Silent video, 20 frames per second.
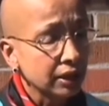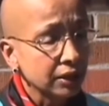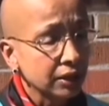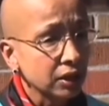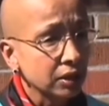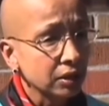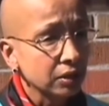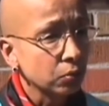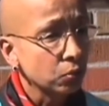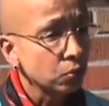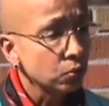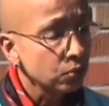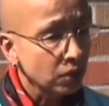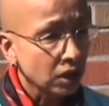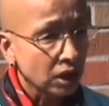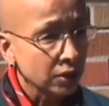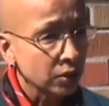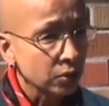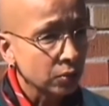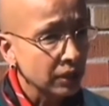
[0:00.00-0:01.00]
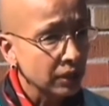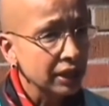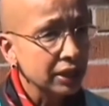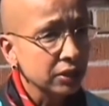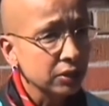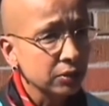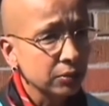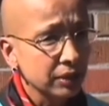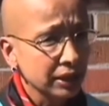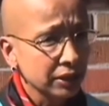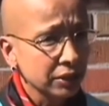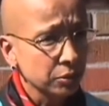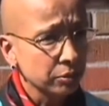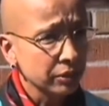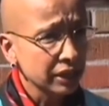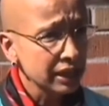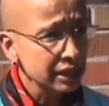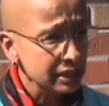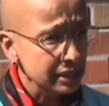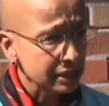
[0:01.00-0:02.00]
Neglected public health of
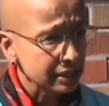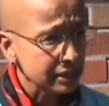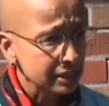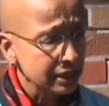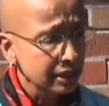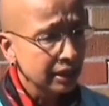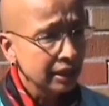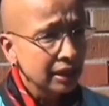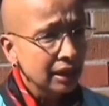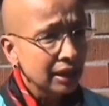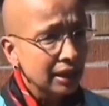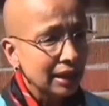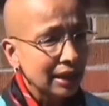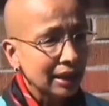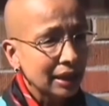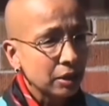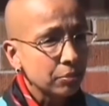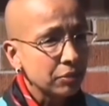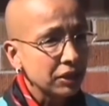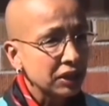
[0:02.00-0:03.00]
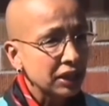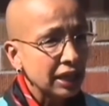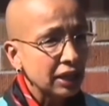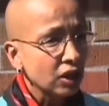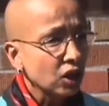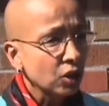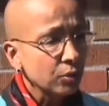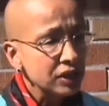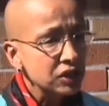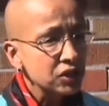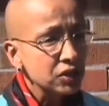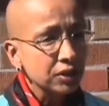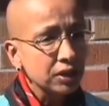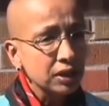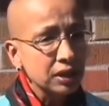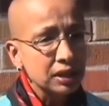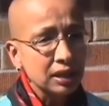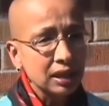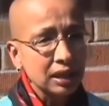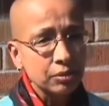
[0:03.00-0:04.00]
Ontario was reorganized by
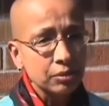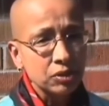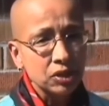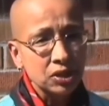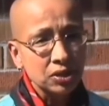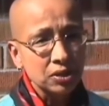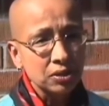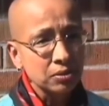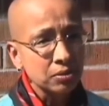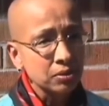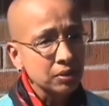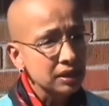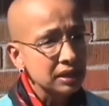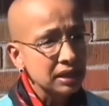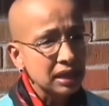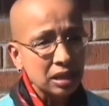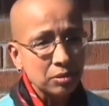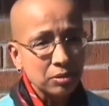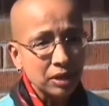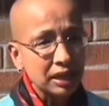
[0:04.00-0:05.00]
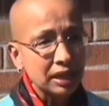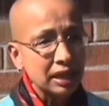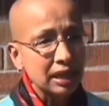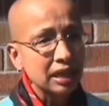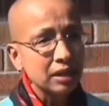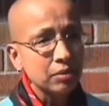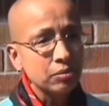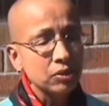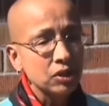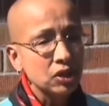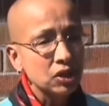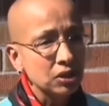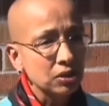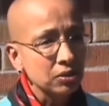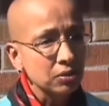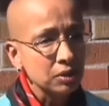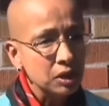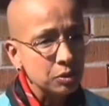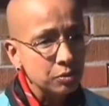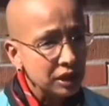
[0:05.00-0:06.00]
Sheela, making her a
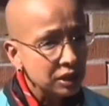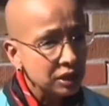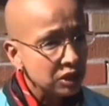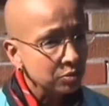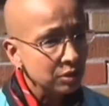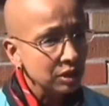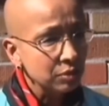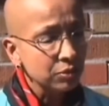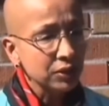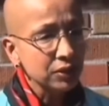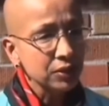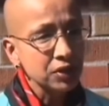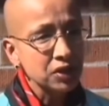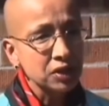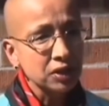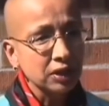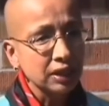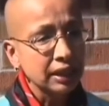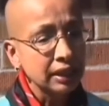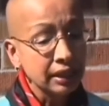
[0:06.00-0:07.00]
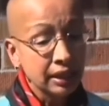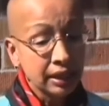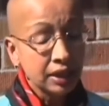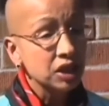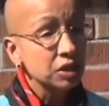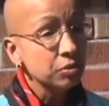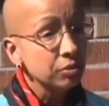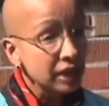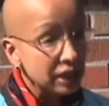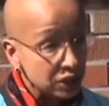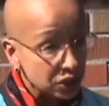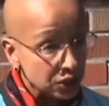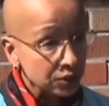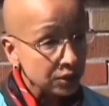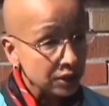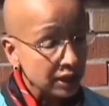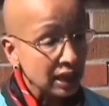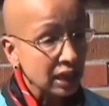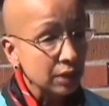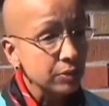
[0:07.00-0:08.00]
prominent figure as a noble being
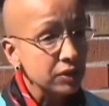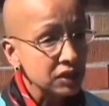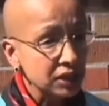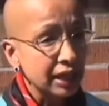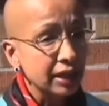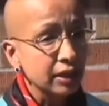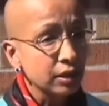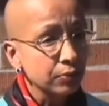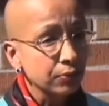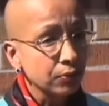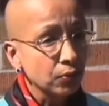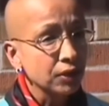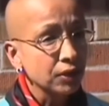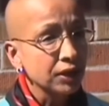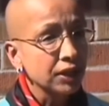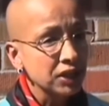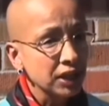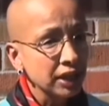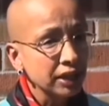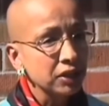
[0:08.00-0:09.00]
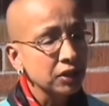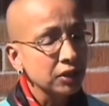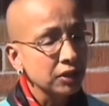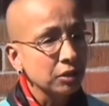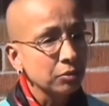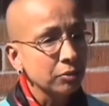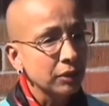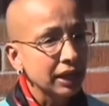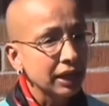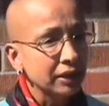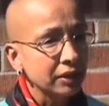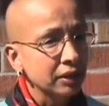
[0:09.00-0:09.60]
and a model medical officer.